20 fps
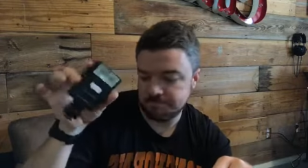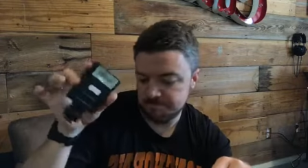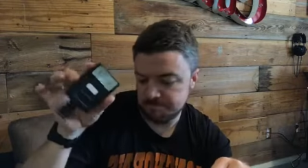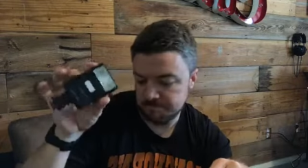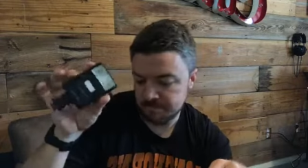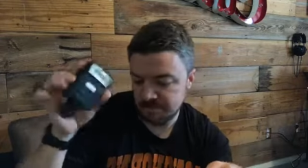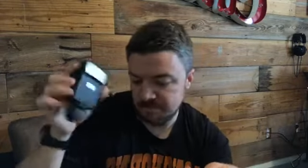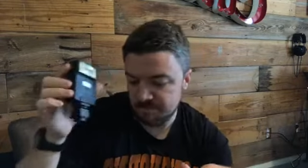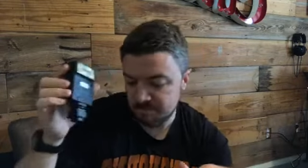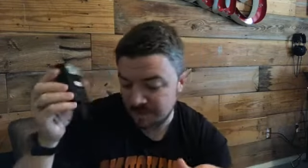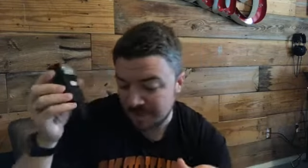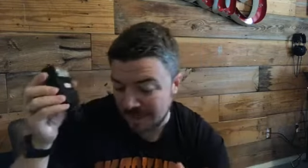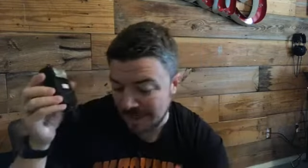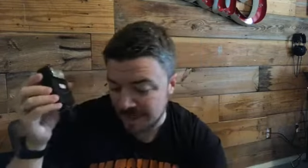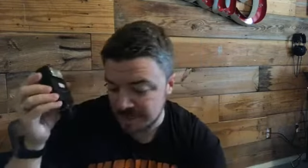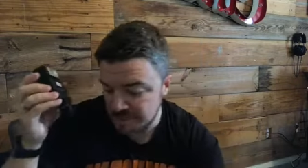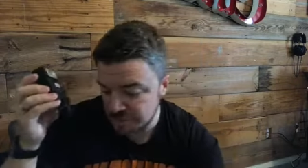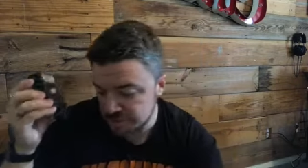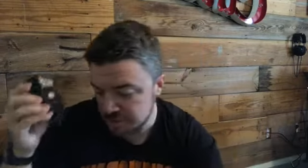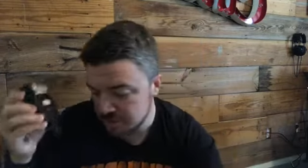
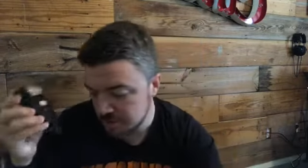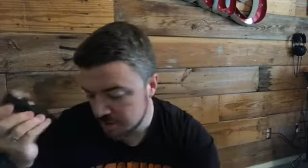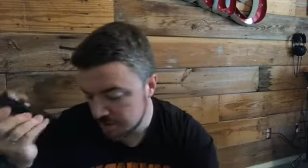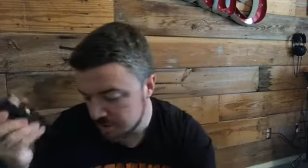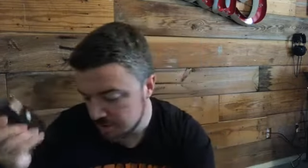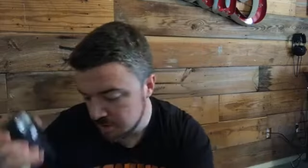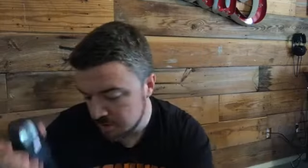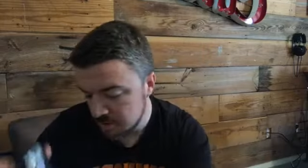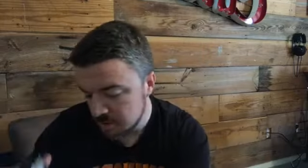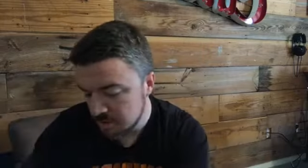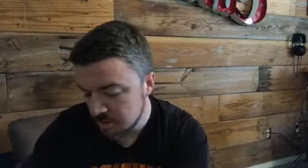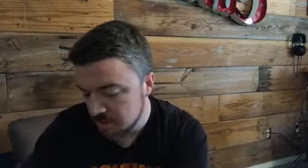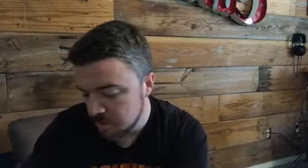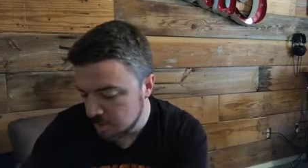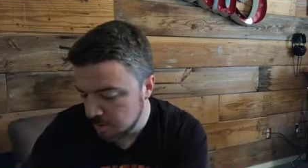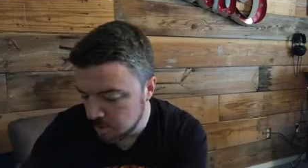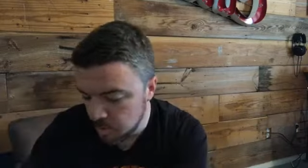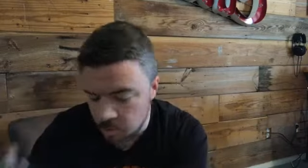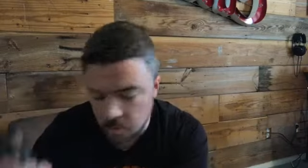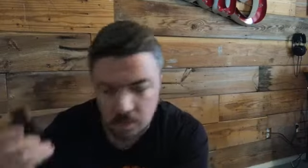flash,
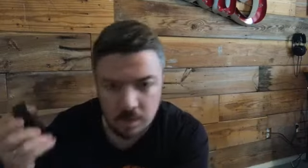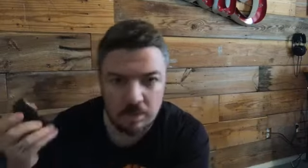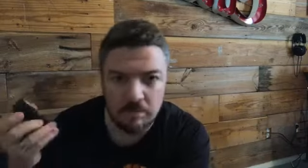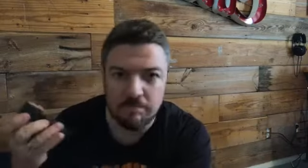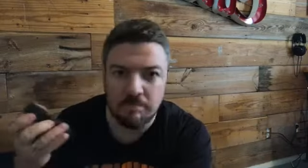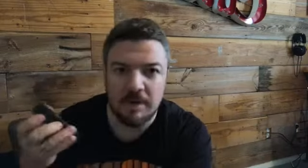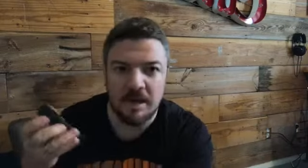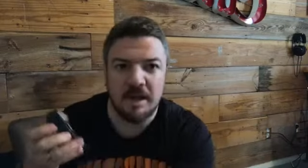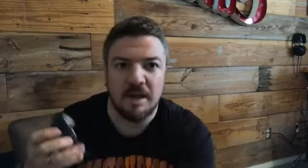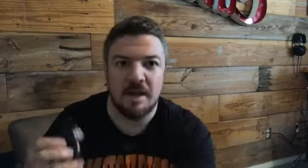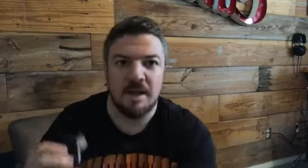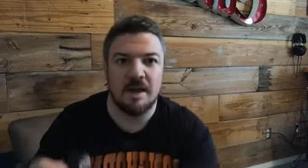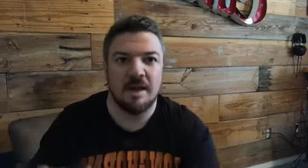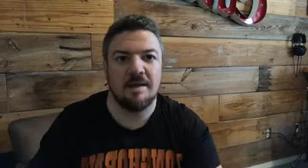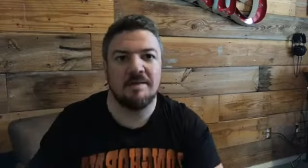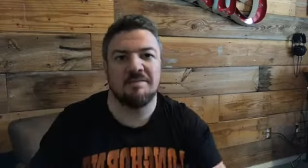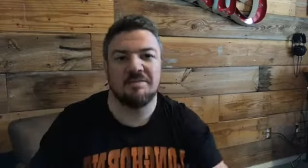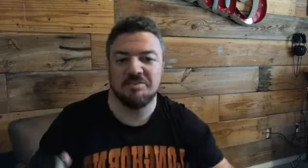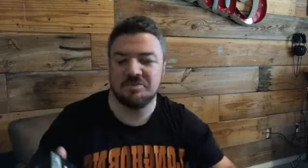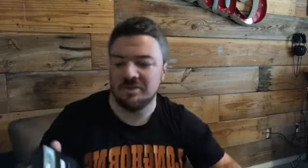or I
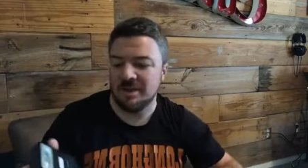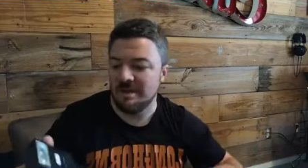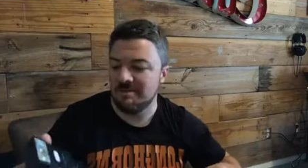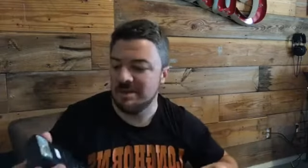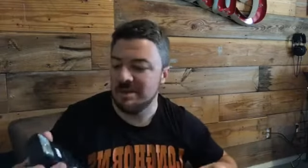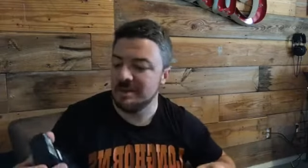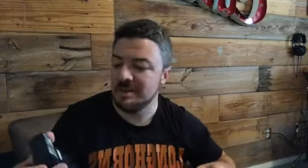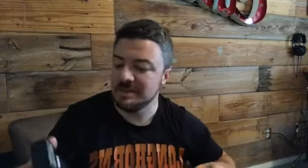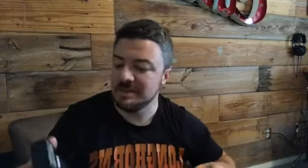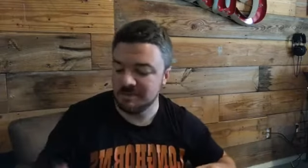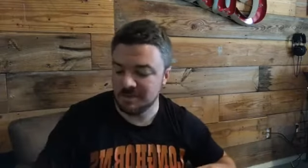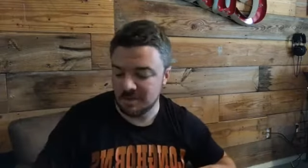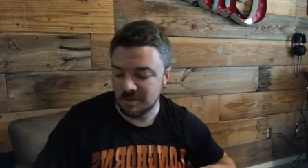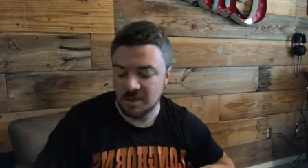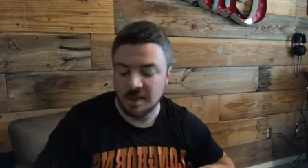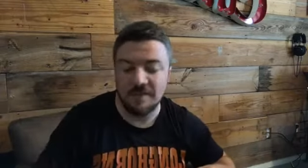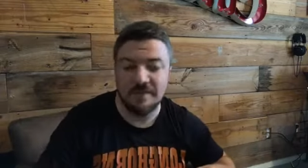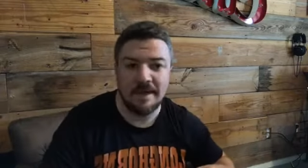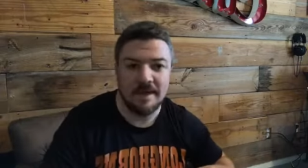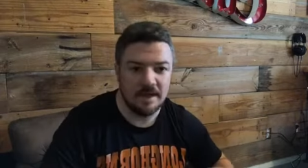haven't even
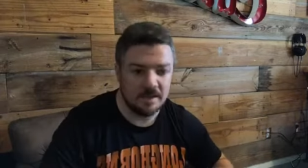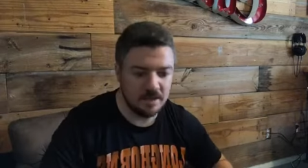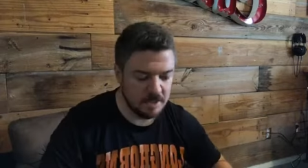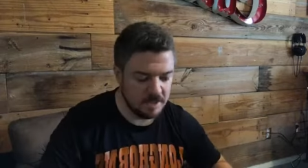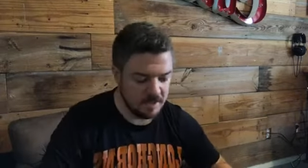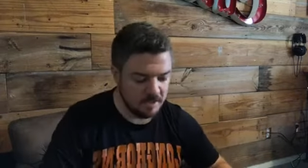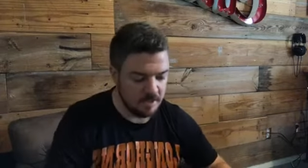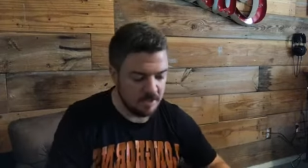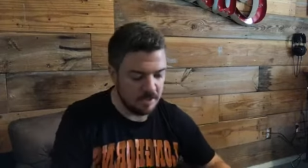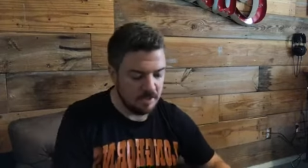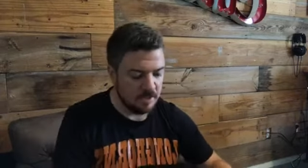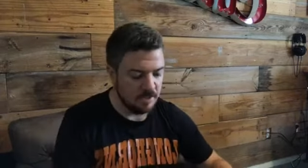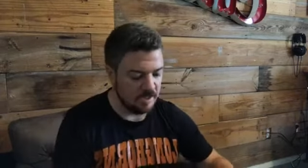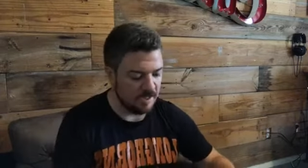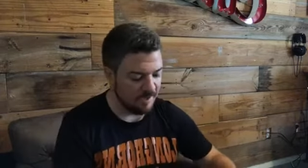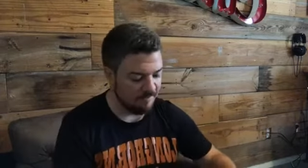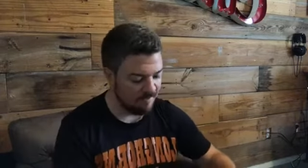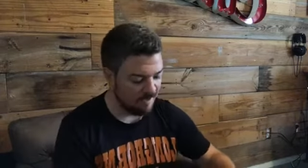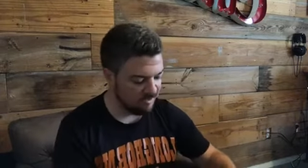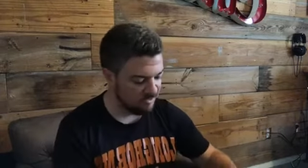done that yet.
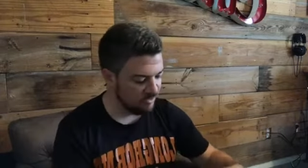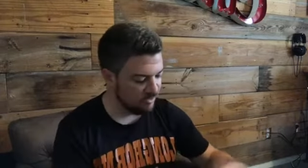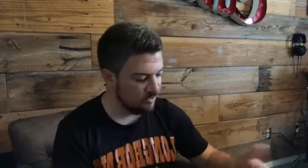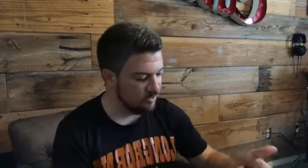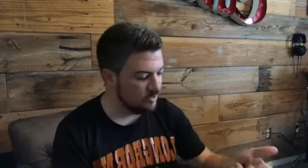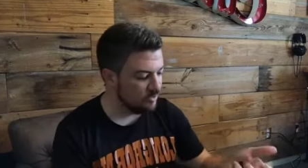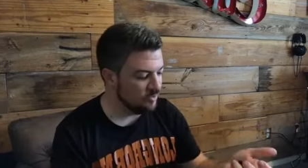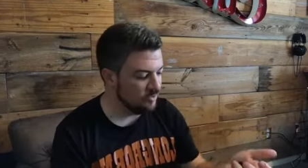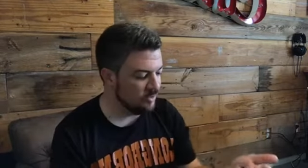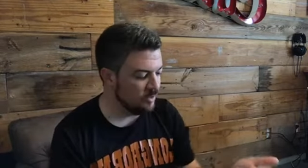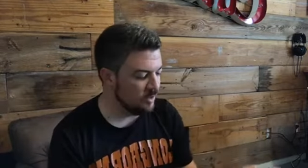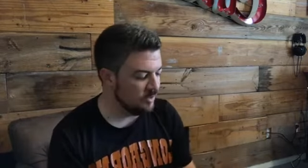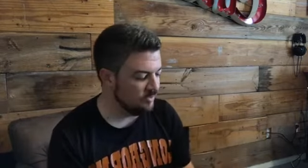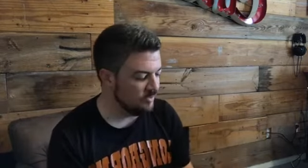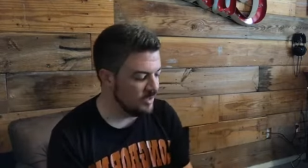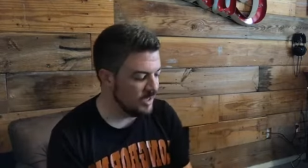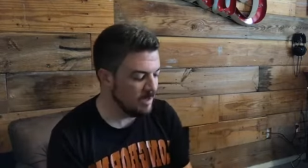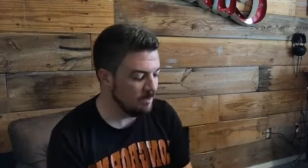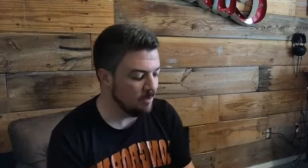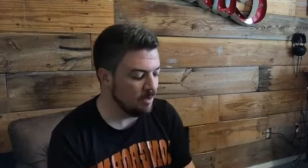I've actually only used it off
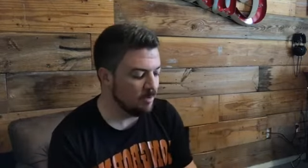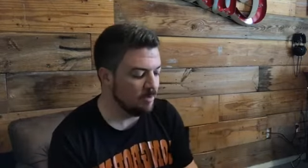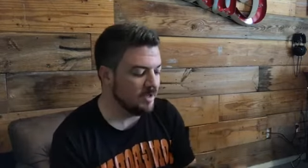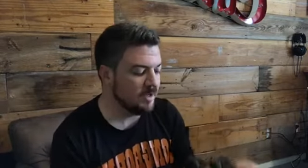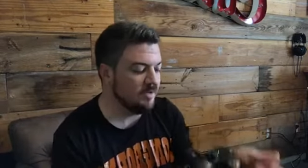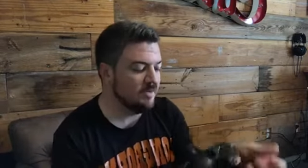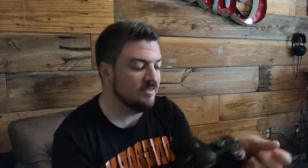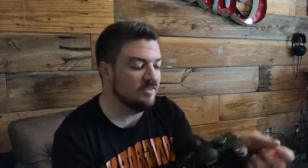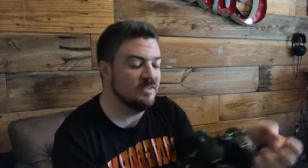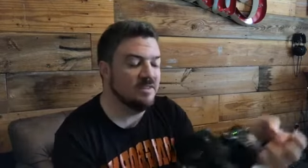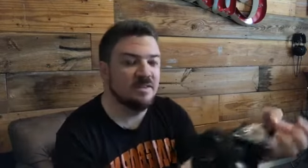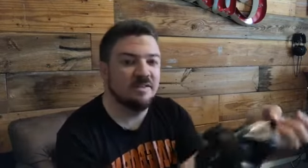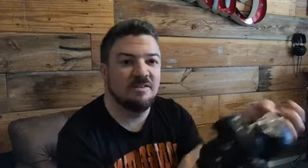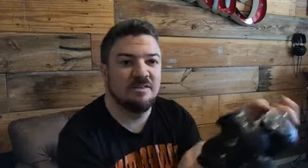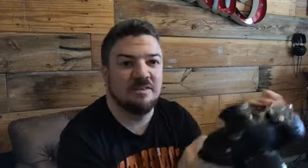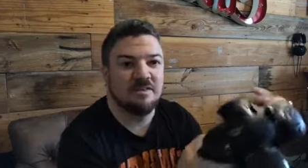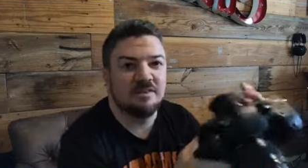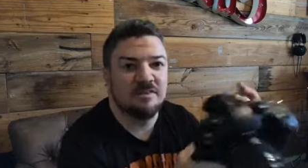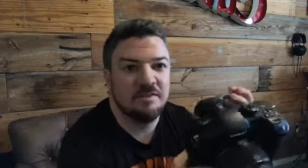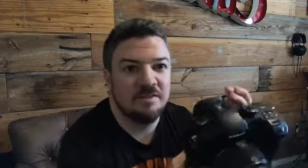camera because this
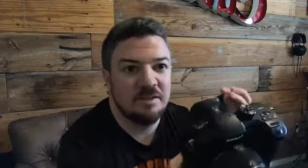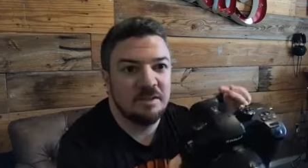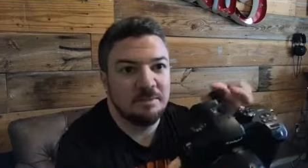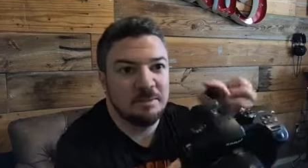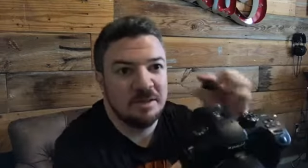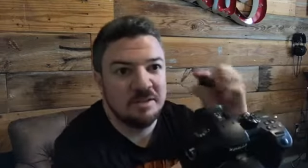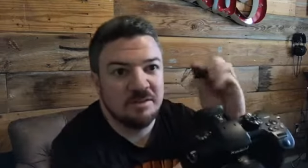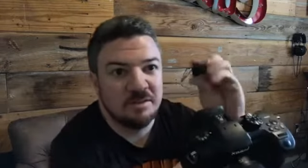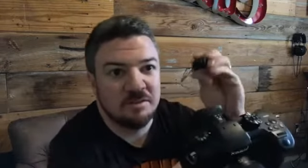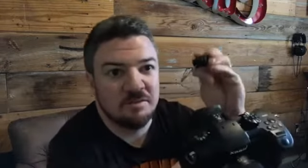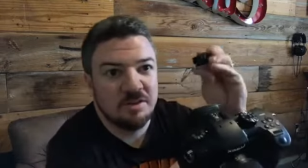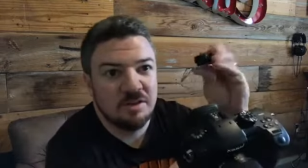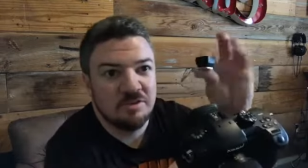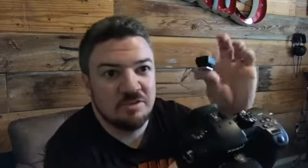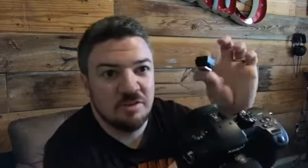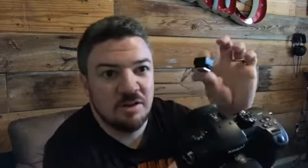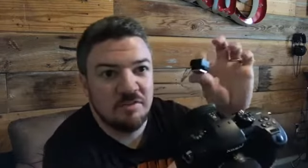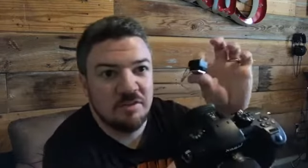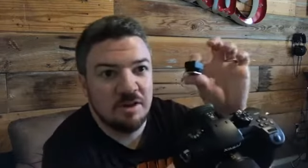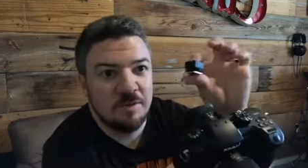is the amazing feature
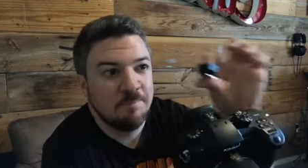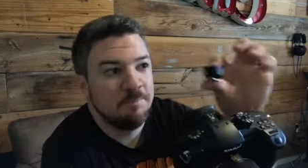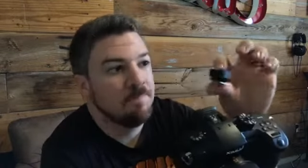of it.